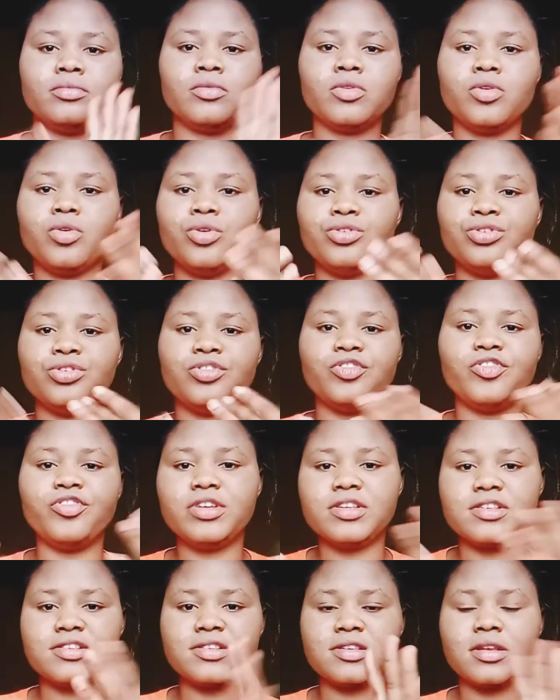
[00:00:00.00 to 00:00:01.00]
on your
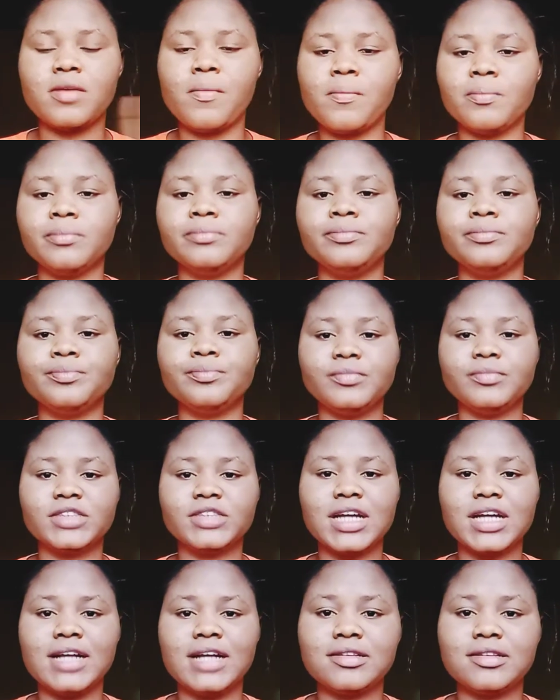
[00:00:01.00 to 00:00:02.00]
face
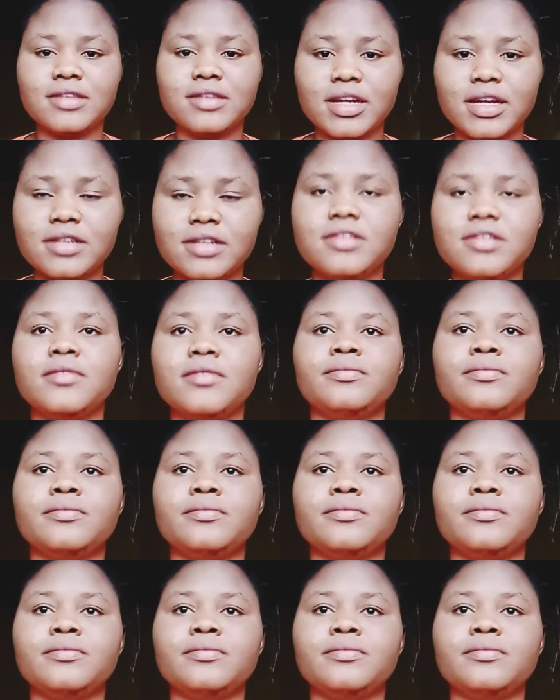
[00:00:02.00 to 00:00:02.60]
at night.